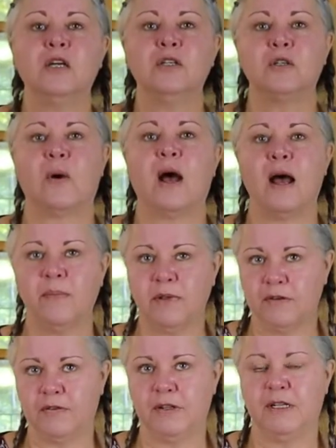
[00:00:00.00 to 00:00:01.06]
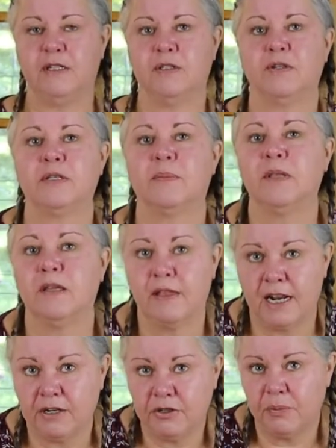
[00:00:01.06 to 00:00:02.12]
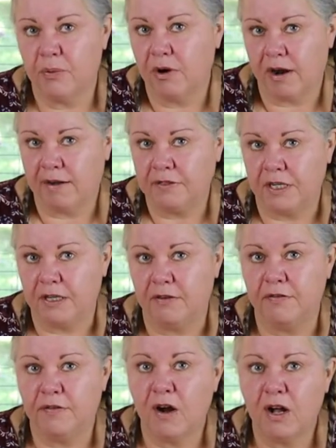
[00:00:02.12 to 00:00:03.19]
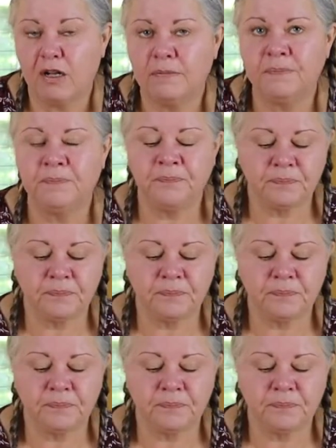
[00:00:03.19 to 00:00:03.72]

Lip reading: So omelet fillings are something that I do more often in the fall.